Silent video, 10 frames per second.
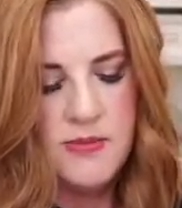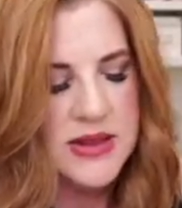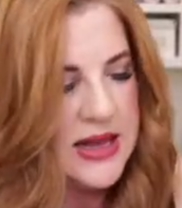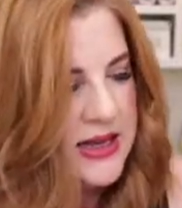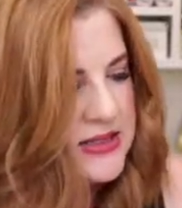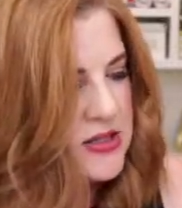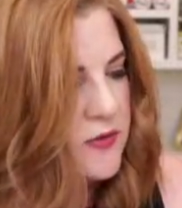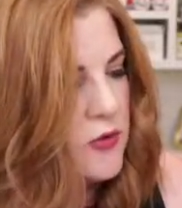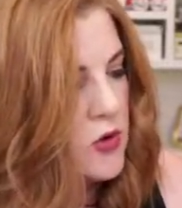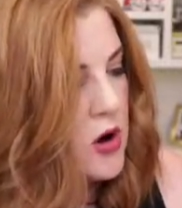plates
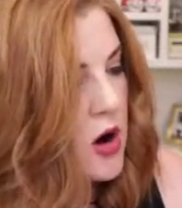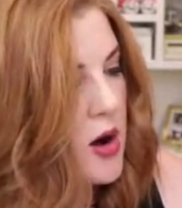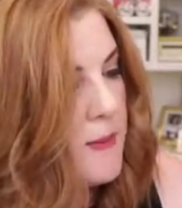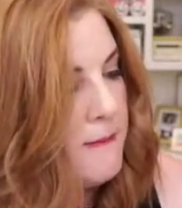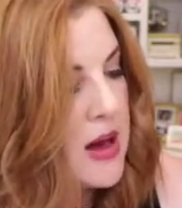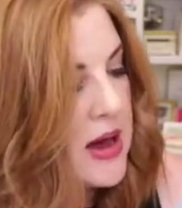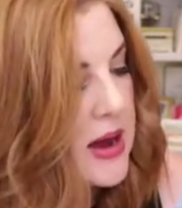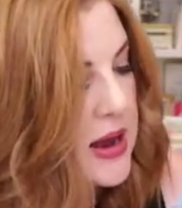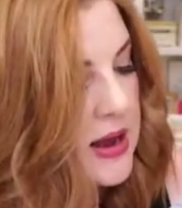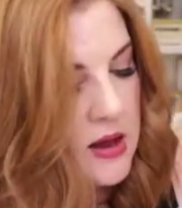for
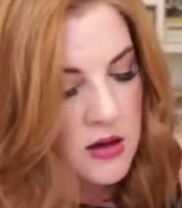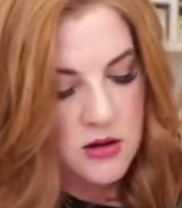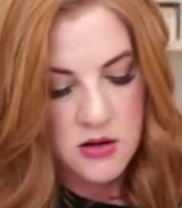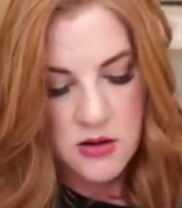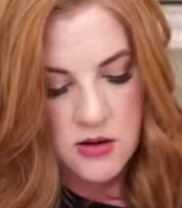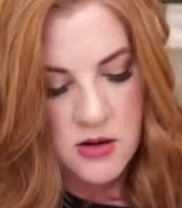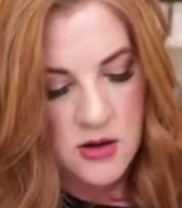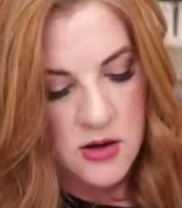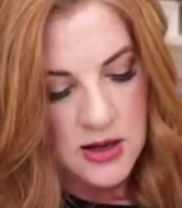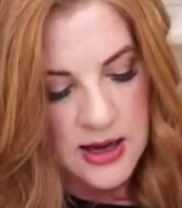my
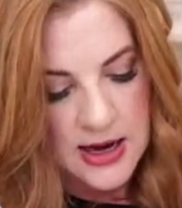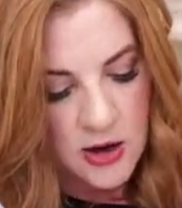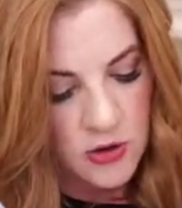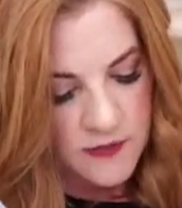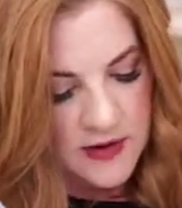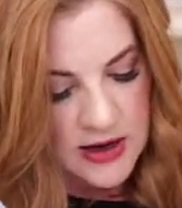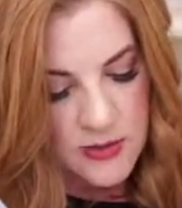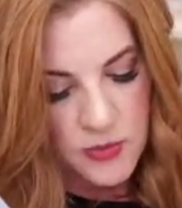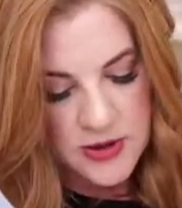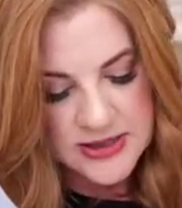Anna Griffin
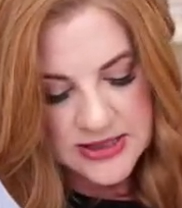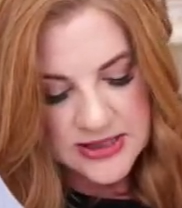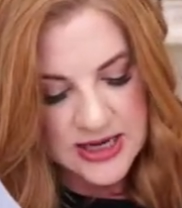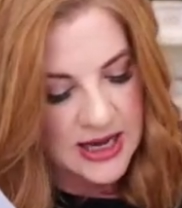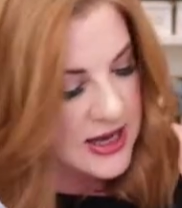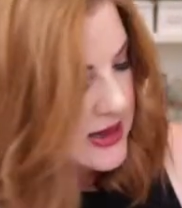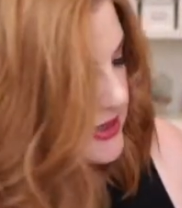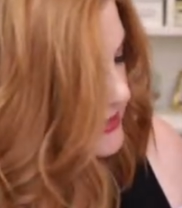Empress to die cut